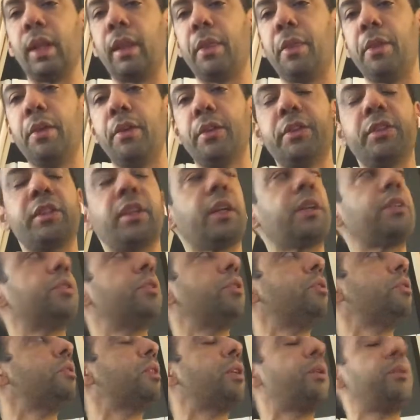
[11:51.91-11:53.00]
Third
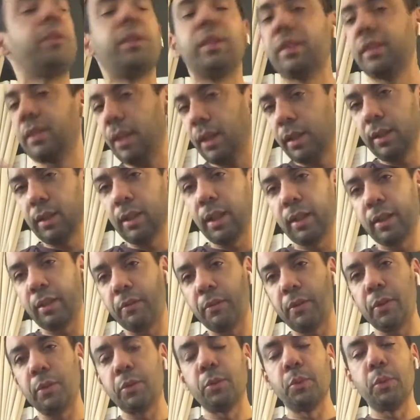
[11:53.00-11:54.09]
section sounds exactly like the
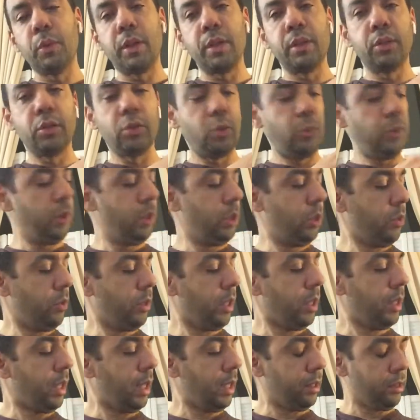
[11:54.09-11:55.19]
first one, so we know
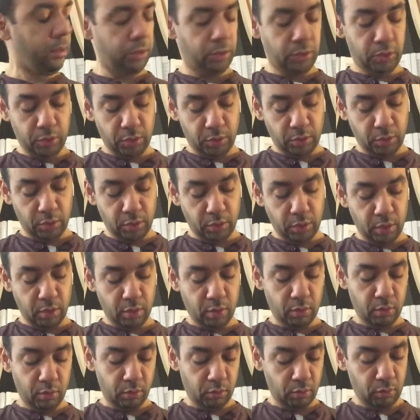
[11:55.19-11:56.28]
that that's just
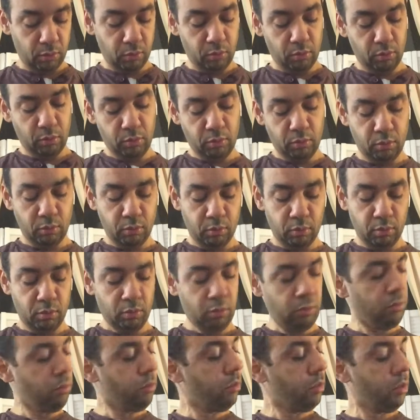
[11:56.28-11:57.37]

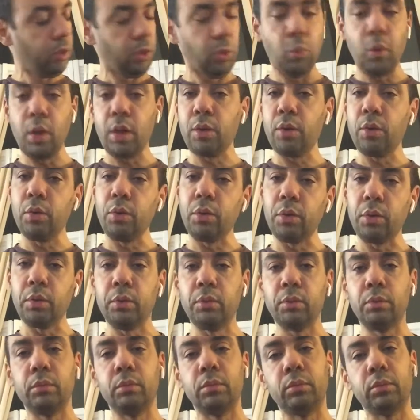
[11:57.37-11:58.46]
1 chord.
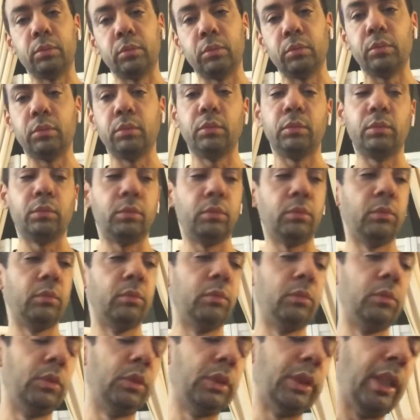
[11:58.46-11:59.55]

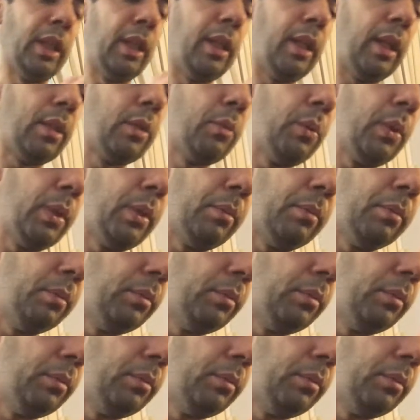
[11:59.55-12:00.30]
Okay, next one.